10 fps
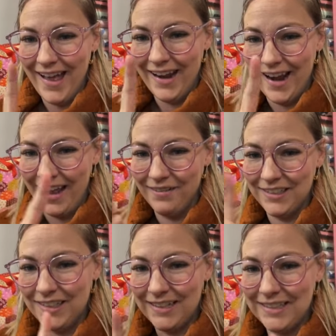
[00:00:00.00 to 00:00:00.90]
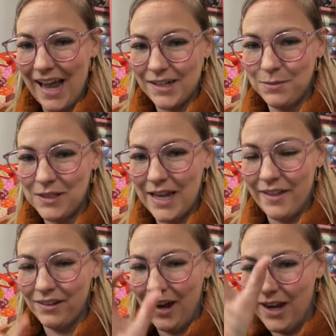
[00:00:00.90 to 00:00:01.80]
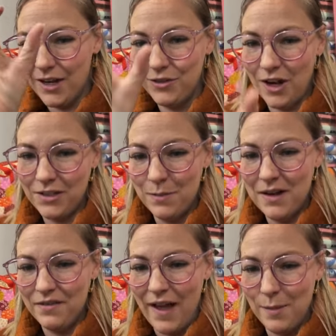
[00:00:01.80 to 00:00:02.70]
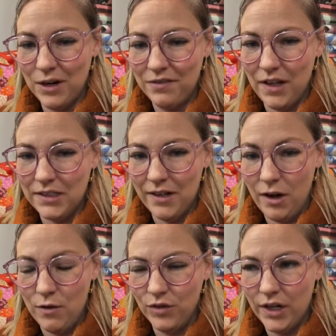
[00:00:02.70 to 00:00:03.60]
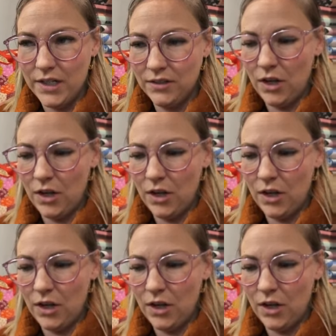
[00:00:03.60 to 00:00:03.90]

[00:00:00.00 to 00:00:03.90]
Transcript: and I have zigzagged them together and I just made a fabric facing over it.